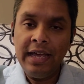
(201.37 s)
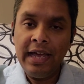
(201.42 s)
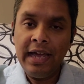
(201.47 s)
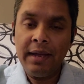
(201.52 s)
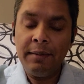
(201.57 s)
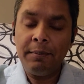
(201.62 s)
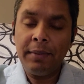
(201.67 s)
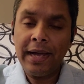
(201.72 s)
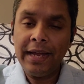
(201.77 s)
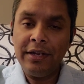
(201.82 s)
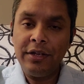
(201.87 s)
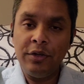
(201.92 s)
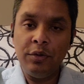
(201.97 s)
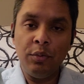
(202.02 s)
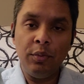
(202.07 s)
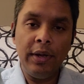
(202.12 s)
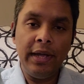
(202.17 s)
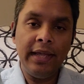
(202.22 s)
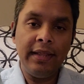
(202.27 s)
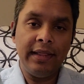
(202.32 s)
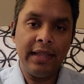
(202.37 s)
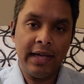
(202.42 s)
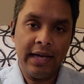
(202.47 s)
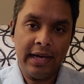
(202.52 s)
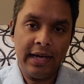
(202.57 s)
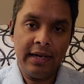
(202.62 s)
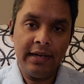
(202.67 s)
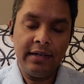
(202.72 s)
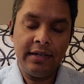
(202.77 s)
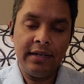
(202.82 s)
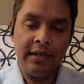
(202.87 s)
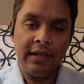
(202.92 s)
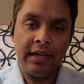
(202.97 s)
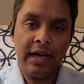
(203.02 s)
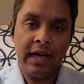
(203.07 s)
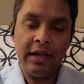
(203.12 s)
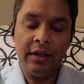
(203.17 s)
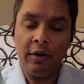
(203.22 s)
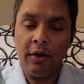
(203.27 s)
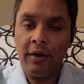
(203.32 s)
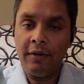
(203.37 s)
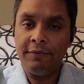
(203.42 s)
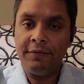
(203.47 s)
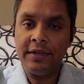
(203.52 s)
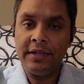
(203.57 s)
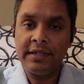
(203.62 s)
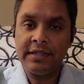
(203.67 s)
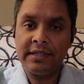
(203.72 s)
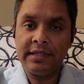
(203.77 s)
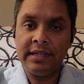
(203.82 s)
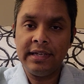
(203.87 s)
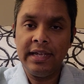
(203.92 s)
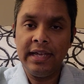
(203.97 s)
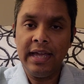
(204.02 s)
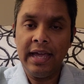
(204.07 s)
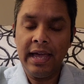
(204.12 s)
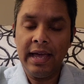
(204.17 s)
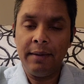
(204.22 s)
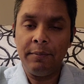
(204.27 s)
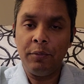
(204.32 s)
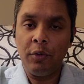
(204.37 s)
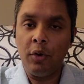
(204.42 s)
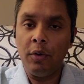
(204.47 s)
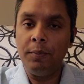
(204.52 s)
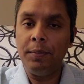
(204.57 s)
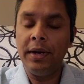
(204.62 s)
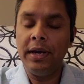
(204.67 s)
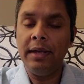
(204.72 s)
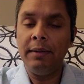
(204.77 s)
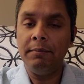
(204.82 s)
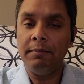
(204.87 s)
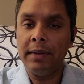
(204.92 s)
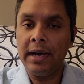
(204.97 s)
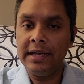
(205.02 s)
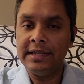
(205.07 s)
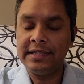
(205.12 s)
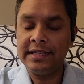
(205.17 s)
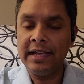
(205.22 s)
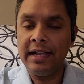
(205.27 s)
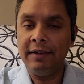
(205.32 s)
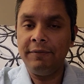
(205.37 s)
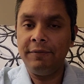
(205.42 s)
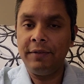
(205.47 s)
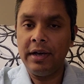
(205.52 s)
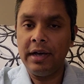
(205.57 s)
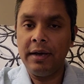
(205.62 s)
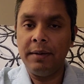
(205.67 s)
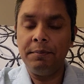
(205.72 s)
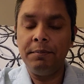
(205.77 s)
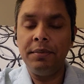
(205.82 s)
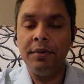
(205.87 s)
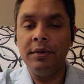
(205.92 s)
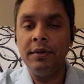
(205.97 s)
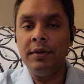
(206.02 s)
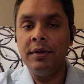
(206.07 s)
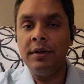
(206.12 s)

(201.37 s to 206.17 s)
And by doing that, I obviously am opening myself up